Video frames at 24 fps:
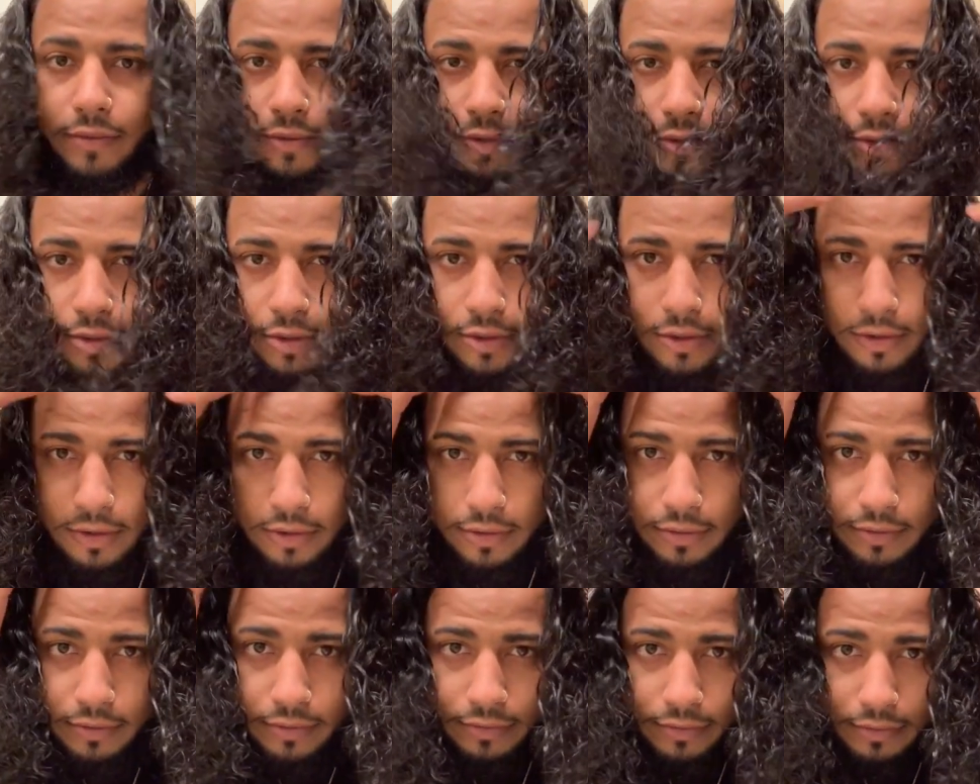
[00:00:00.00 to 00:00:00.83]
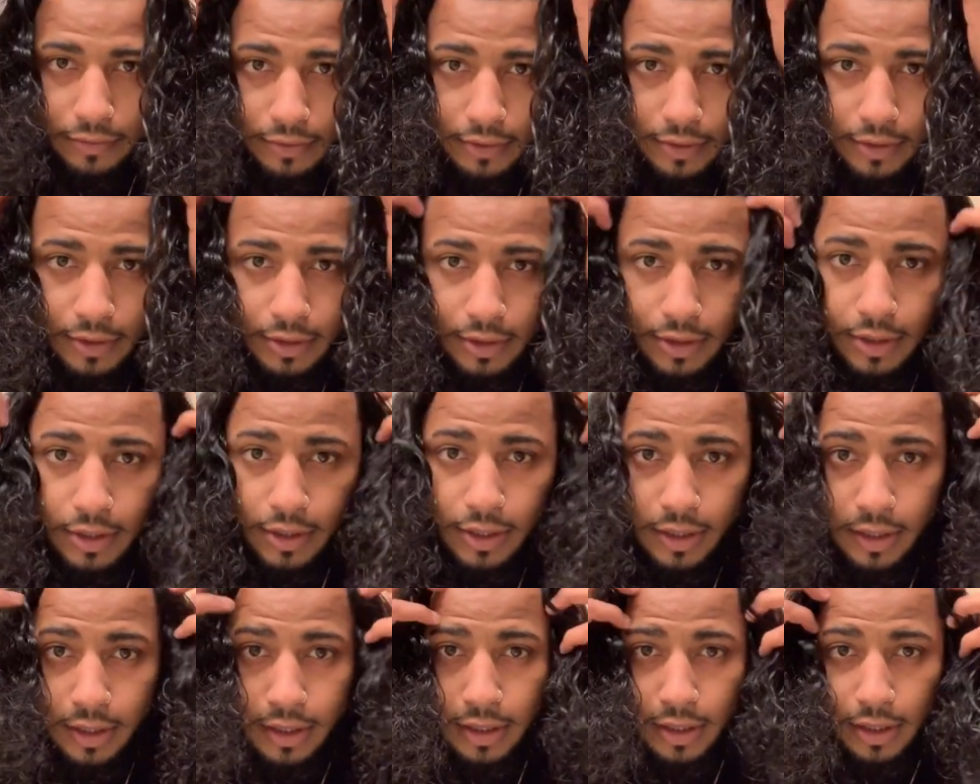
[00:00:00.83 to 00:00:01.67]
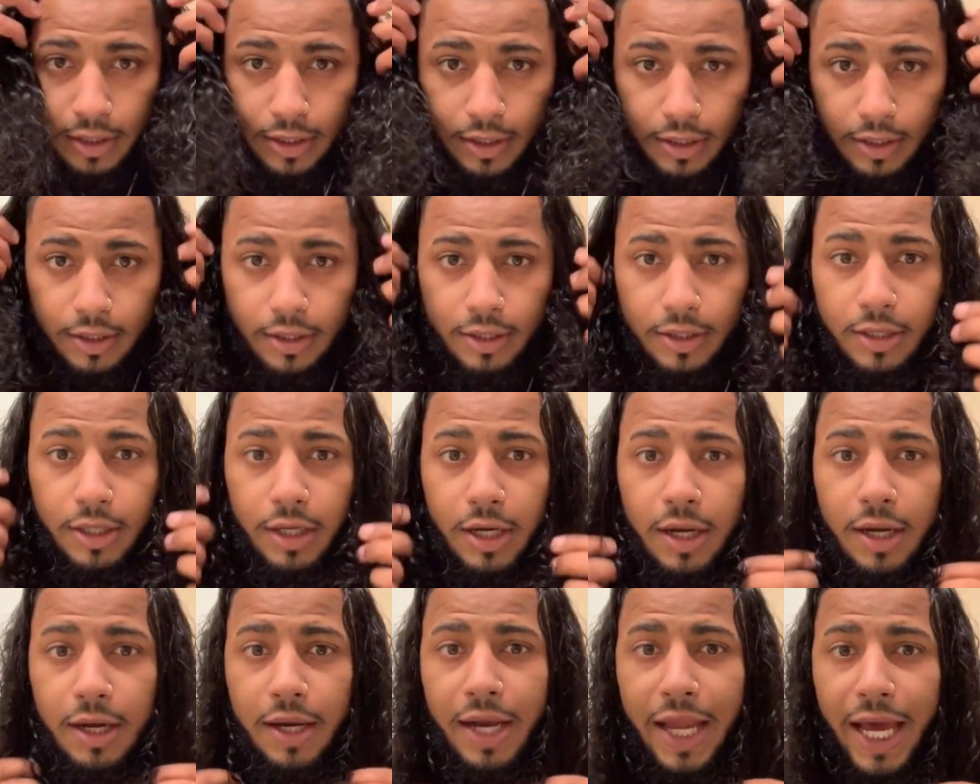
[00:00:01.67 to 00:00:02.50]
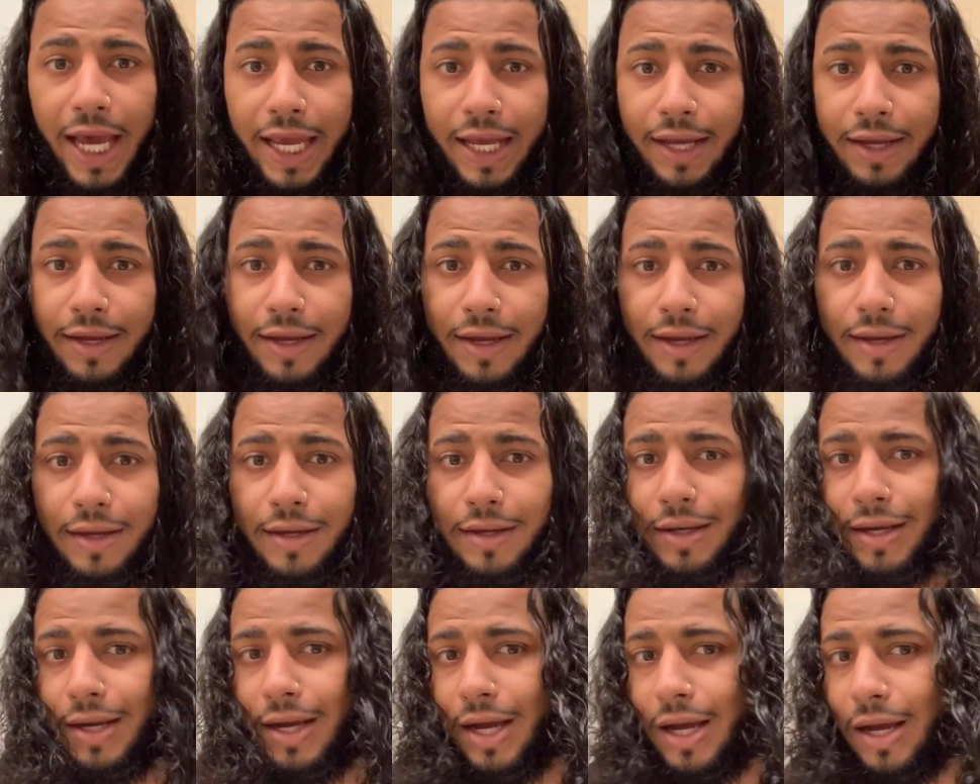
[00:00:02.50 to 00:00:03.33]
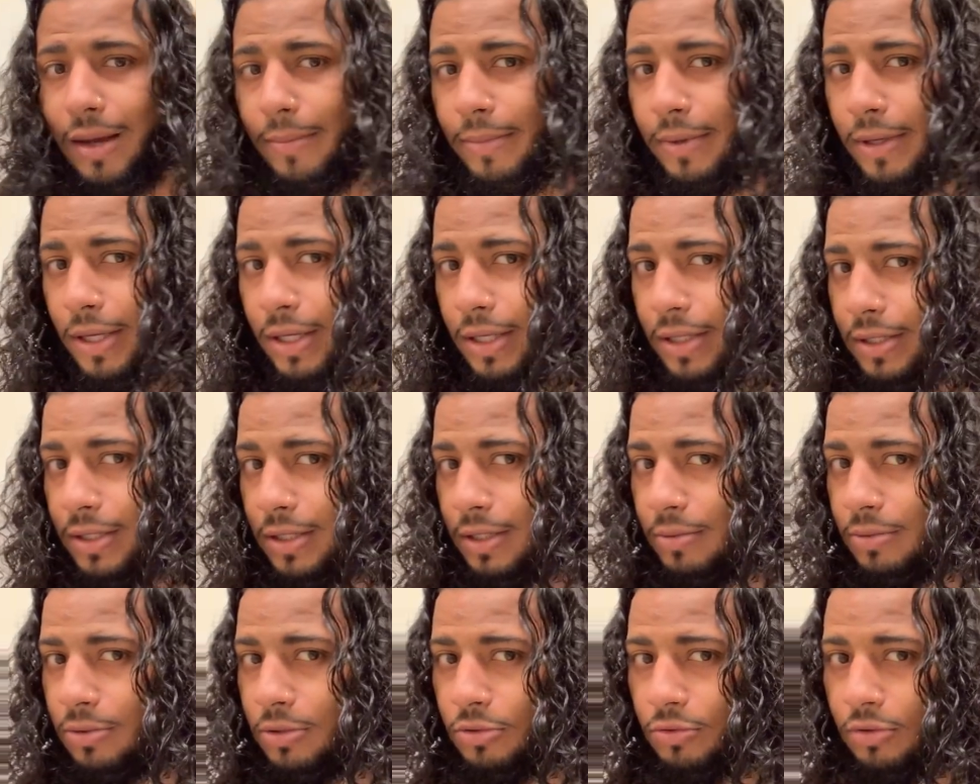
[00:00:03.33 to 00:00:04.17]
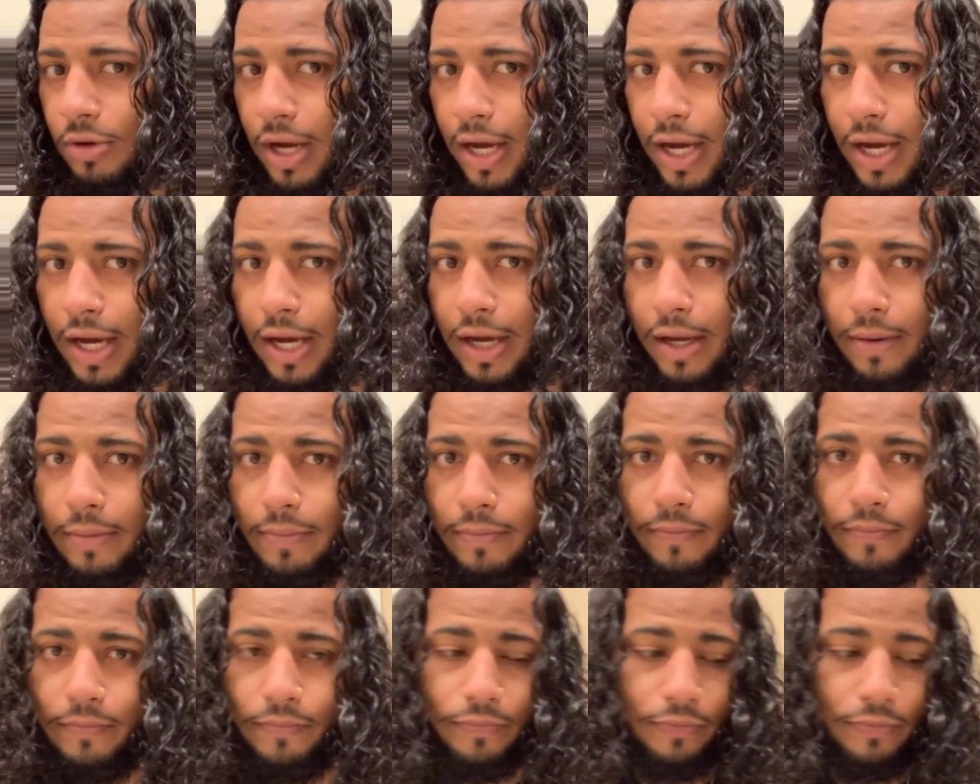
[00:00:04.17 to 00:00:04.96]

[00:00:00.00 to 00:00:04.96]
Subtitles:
you know. Y'all like, comment, subscribe,